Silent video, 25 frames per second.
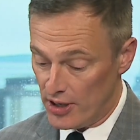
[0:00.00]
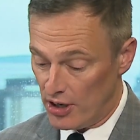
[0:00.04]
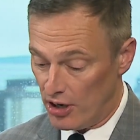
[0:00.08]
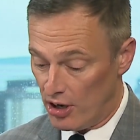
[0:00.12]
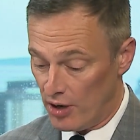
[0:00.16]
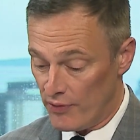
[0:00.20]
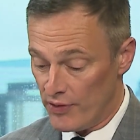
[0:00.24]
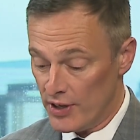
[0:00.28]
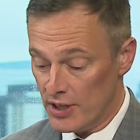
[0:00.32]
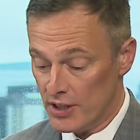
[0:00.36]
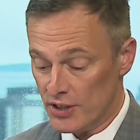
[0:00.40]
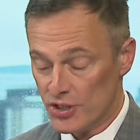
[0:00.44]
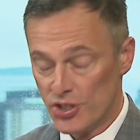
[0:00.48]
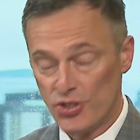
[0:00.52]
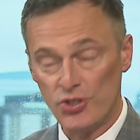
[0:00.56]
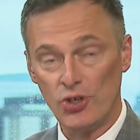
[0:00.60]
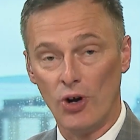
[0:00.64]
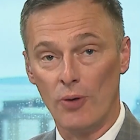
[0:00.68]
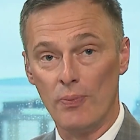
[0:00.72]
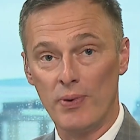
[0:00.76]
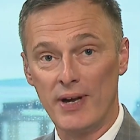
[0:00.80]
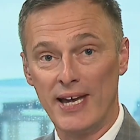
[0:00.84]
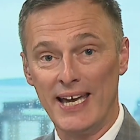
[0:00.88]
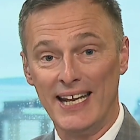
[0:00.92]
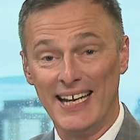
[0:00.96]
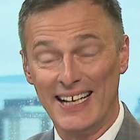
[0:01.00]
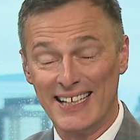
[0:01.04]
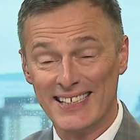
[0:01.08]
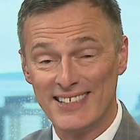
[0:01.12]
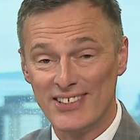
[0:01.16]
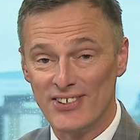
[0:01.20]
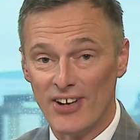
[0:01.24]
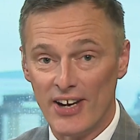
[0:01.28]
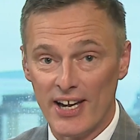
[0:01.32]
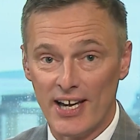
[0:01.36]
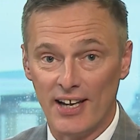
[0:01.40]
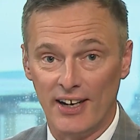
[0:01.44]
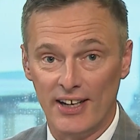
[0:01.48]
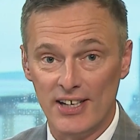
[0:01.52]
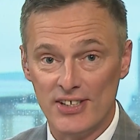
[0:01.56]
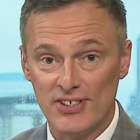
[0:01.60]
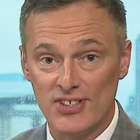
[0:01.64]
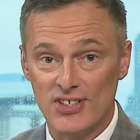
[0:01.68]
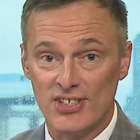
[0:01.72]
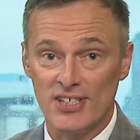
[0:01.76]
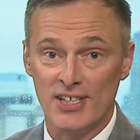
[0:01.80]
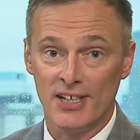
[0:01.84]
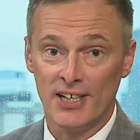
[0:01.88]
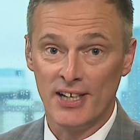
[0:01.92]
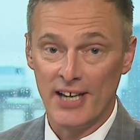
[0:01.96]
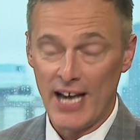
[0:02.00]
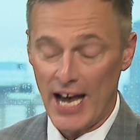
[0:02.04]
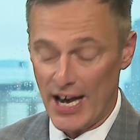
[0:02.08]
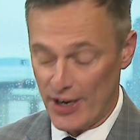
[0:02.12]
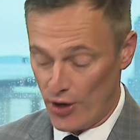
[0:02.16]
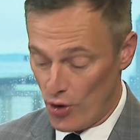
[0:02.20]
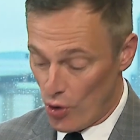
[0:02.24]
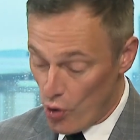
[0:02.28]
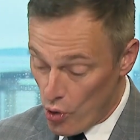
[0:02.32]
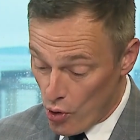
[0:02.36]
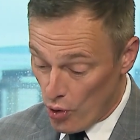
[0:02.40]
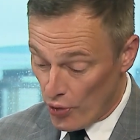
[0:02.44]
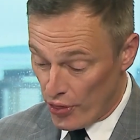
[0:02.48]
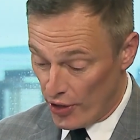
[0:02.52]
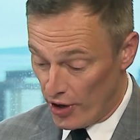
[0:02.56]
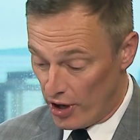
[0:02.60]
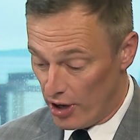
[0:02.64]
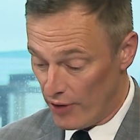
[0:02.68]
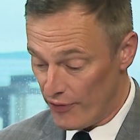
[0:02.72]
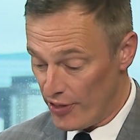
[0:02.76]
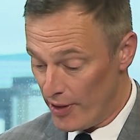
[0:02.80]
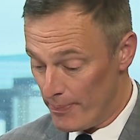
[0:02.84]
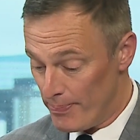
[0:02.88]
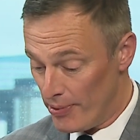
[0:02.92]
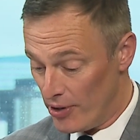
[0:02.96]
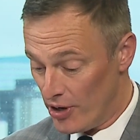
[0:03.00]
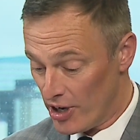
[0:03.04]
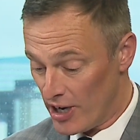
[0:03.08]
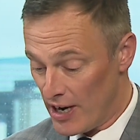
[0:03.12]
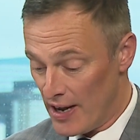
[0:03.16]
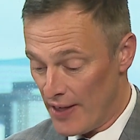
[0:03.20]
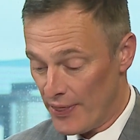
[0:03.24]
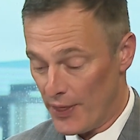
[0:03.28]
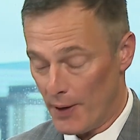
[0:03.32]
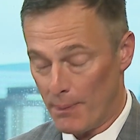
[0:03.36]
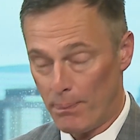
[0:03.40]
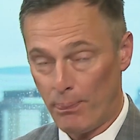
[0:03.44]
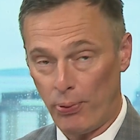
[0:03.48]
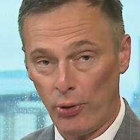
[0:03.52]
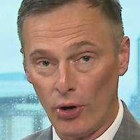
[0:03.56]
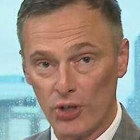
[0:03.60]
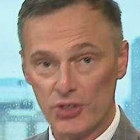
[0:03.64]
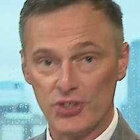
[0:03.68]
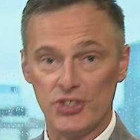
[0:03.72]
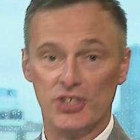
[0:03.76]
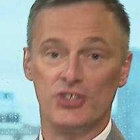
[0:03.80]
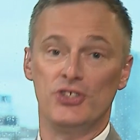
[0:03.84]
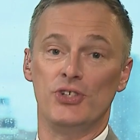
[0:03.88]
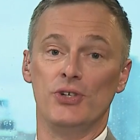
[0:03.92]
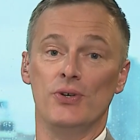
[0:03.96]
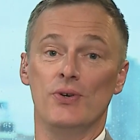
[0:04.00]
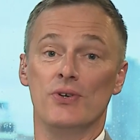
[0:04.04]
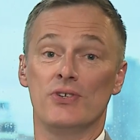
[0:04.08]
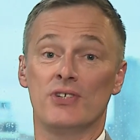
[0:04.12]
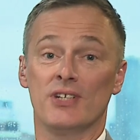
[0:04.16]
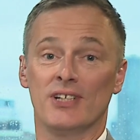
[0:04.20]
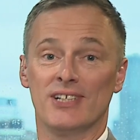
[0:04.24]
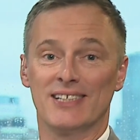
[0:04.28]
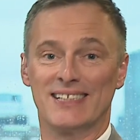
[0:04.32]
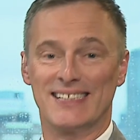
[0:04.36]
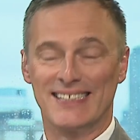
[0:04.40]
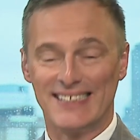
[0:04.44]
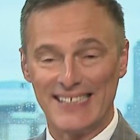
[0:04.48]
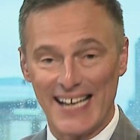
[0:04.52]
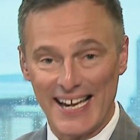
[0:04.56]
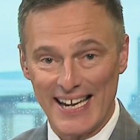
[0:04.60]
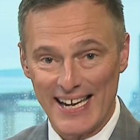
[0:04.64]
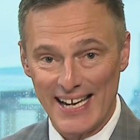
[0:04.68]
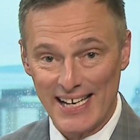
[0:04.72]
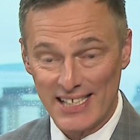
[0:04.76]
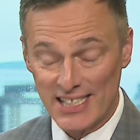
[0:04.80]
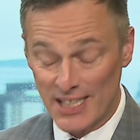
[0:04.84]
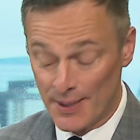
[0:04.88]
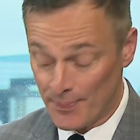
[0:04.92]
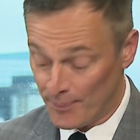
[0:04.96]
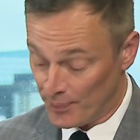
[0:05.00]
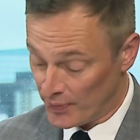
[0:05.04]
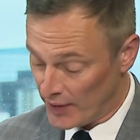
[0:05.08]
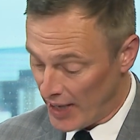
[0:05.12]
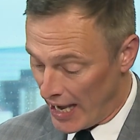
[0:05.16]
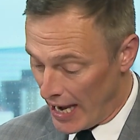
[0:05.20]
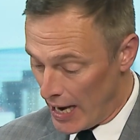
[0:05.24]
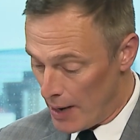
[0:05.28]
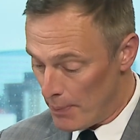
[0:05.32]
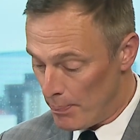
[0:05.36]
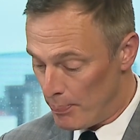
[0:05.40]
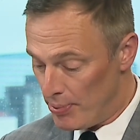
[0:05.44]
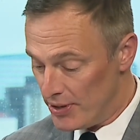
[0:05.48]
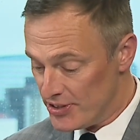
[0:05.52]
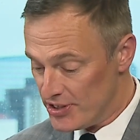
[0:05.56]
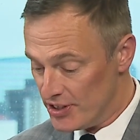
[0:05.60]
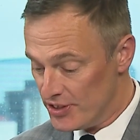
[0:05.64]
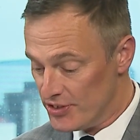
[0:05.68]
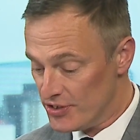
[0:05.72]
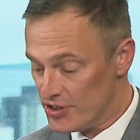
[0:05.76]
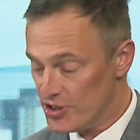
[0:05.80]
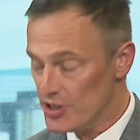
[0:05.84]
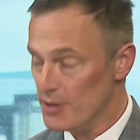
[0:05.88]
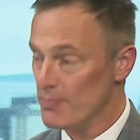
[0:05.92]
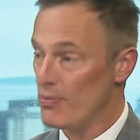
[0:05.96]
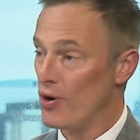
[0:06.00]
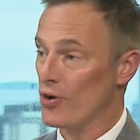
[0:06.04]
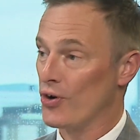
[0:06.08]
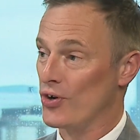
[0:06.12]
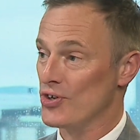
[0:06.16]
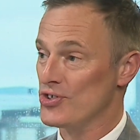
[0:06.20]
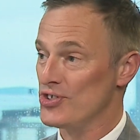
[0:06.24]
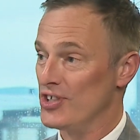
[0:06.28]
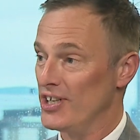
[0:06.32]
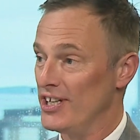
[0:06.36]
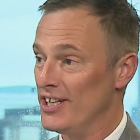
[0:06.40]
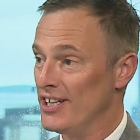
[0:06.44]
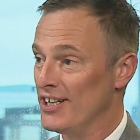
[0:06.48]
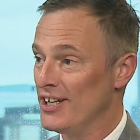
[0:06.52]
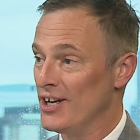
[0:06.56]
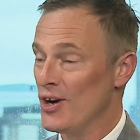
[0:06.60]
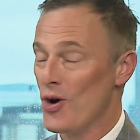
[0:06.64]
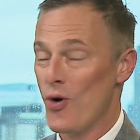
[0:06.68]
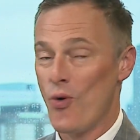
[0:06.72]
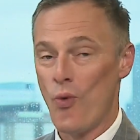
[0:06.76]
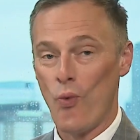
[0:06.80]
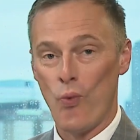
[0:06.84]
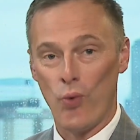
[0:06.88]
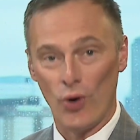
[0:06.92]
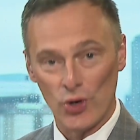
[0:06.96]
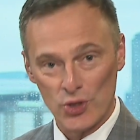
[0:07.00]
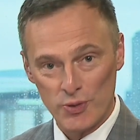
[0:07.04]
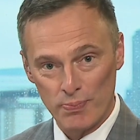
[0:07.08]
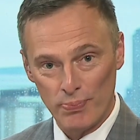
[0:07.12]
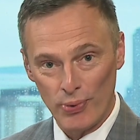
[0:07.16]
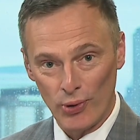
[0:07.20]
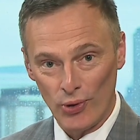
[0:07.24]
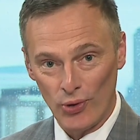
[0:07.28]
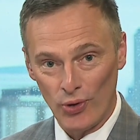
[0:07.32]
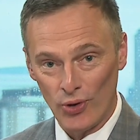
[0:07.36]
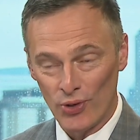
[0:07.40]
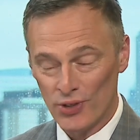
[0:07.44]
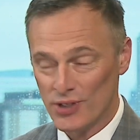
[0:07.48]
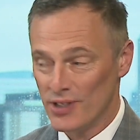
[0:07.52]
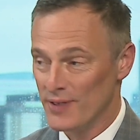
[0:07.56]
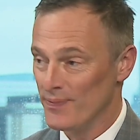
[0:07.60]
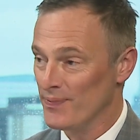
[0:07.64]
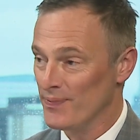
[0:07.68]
of Stop Killing Cyclists and author of the book The Prostitute State, How Britain's Democracy Was Bought.